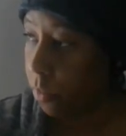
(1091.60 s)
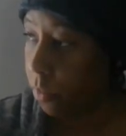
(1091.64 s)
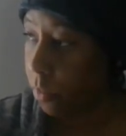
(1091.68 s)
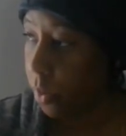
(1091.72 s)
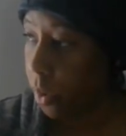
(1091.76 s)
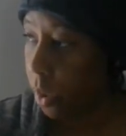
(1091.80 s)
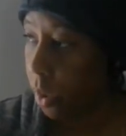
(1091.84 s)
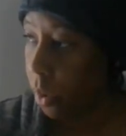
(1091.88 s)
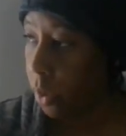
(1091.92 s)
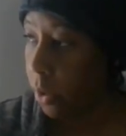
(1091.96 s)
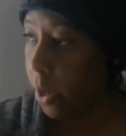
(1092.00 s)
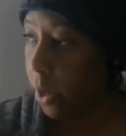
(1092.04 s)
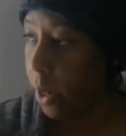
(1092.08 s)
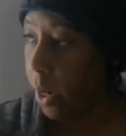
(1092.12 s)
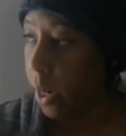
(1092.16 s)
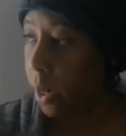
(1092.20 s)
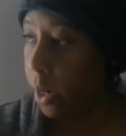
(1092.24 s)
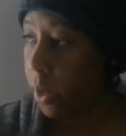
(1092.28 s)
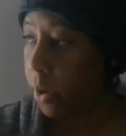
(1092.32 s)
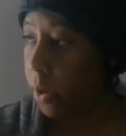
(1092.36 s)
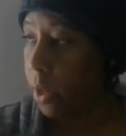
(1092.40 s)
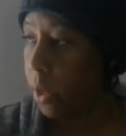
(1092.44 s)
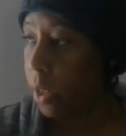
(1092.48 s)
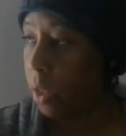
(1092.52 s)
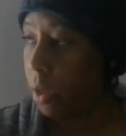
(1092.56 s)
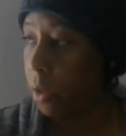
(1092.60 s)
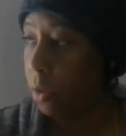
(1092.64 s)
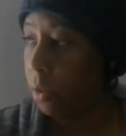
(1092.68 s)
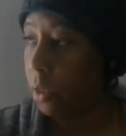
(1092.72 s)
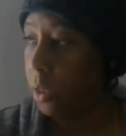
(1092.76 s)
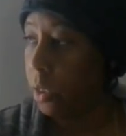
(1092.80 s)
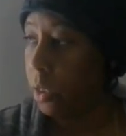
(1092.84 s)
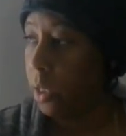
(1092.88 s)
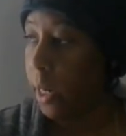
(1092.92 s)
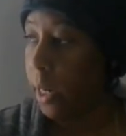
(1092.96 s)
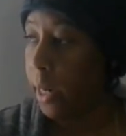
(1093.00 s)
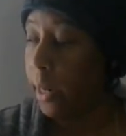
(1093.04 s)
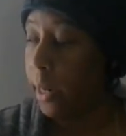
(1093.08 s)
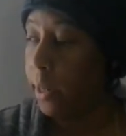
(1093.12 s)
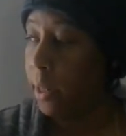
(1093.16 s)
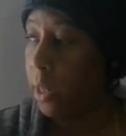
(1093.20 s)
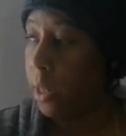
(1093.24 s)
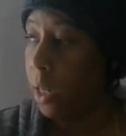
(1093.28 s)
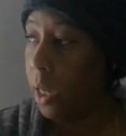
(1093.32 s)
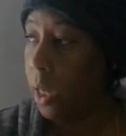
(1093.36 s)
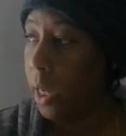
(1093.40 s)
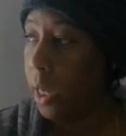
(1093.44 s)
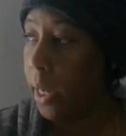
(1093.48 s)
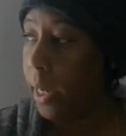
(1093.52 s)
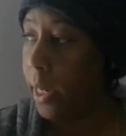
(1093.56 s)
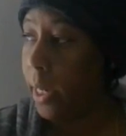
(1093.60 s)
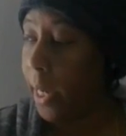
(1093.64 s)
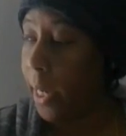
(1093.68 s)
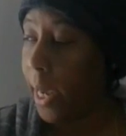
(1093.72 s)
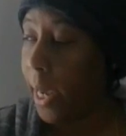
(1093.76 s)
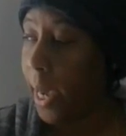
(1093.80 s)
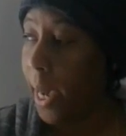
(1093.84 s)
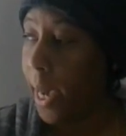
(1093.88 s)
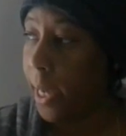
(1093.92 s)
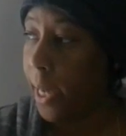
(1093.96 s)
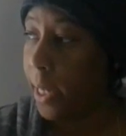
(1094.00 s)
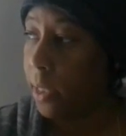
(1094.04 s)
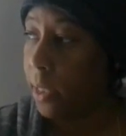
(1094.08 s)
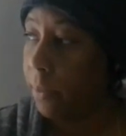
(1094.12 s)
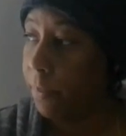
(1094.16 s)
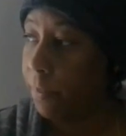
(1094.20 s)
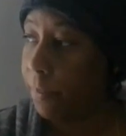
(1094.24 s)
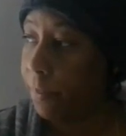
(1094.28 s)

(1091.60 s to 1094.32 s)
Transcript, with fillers: Hungry, angry, lonely, tired, and I had